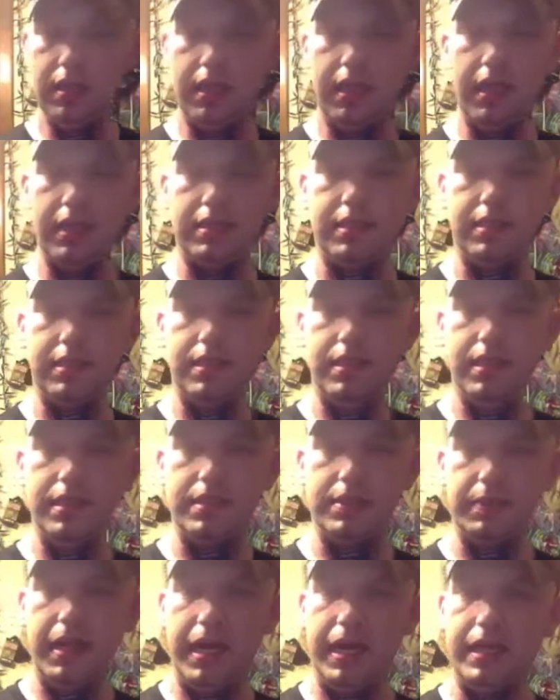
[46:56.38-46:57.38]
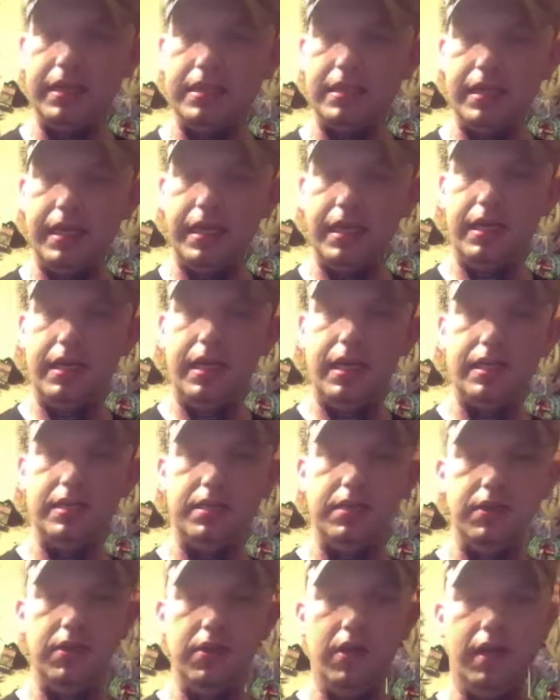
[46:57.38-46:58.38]
This magazine,
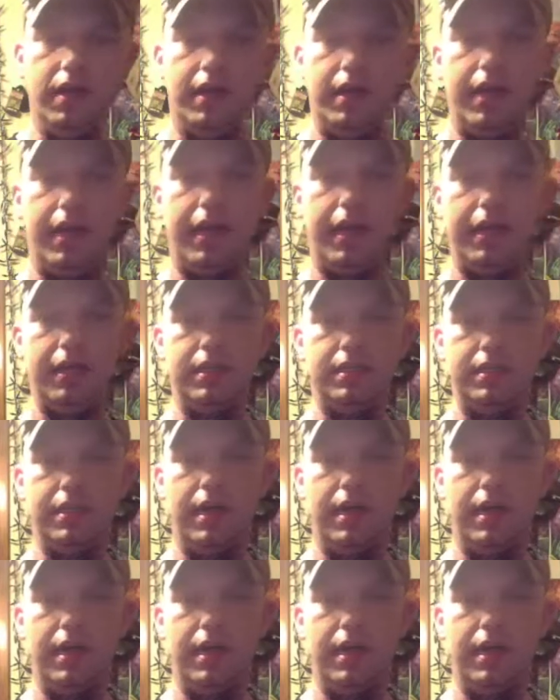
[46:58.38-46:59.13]
as you look, it gets